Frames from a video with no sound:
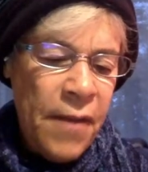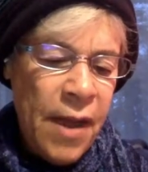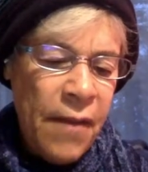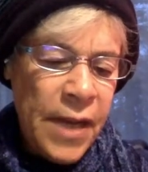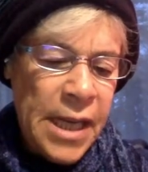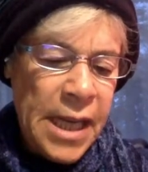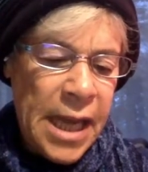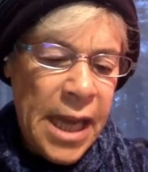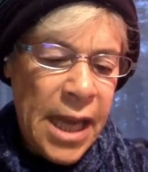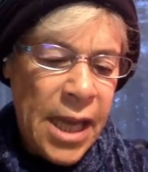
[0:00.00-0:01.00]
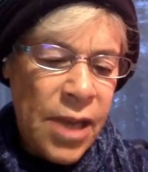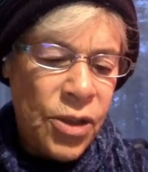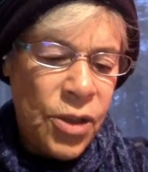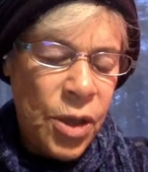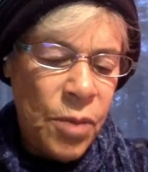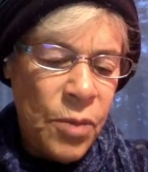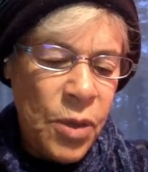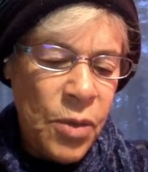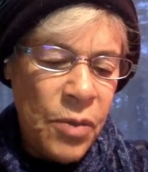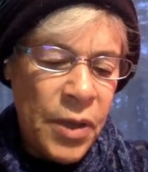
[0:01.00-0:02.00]
every day he should
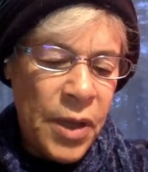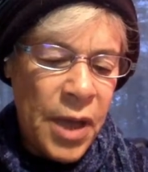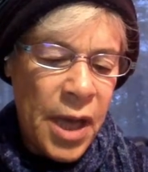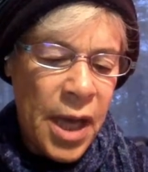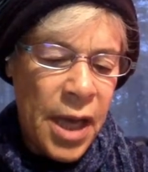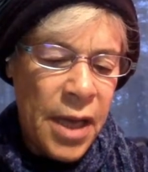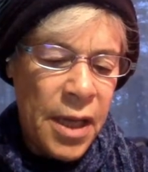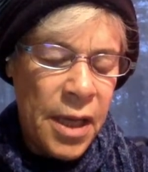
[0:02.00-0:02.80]
commune with God,